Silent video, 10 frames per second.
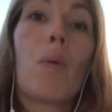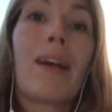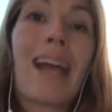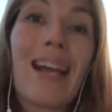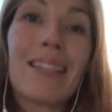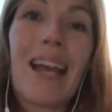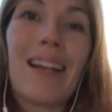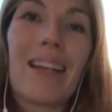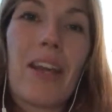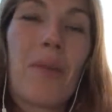what I can
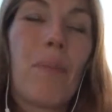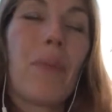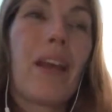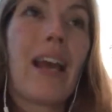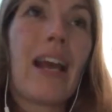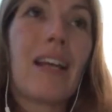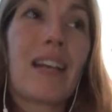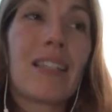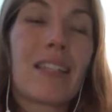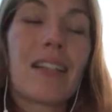tell you,
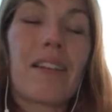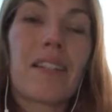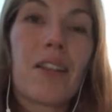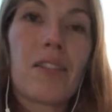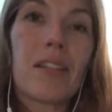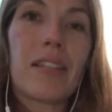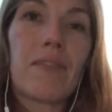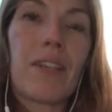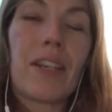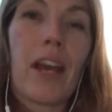as I said at the start of
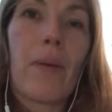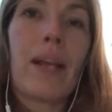this video,